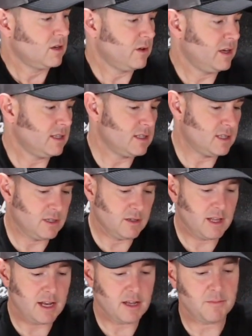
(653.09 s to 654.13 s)
Go ahead and seal
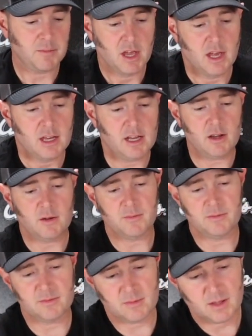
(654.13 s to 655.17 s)
that up.
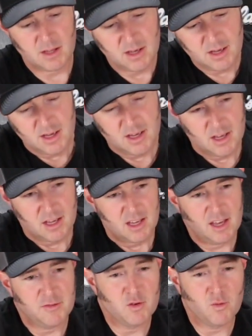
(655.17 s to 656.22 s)
Now,
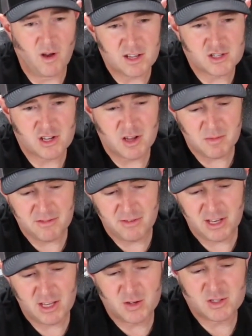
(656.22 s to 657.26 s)
if you've watched all my
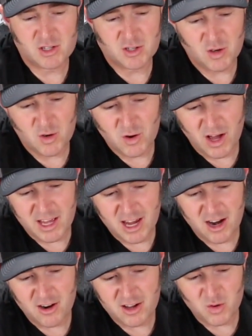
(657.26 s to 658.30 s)
videos, you know I
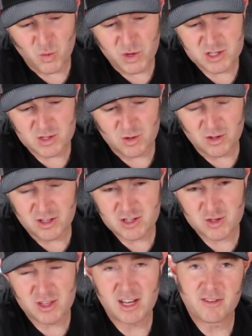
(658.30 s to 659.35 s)
carry a whistle
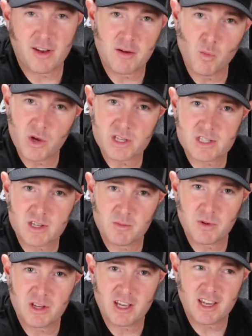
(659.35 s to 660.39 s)
so that if I'm with
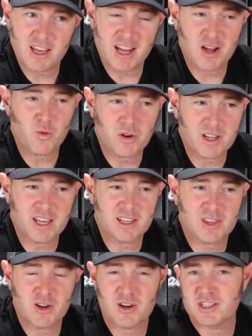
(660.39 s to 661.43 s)
somebody and I want to
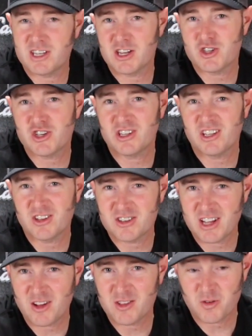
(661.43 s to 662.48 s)
get their attention and they're
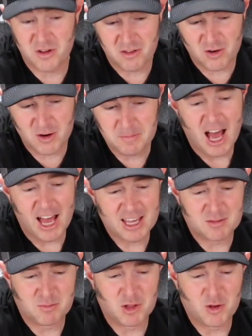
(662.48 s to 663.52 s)
down the river, I
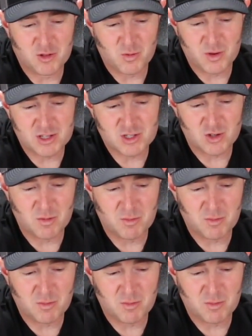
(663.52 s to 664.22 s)
can blow the whistle.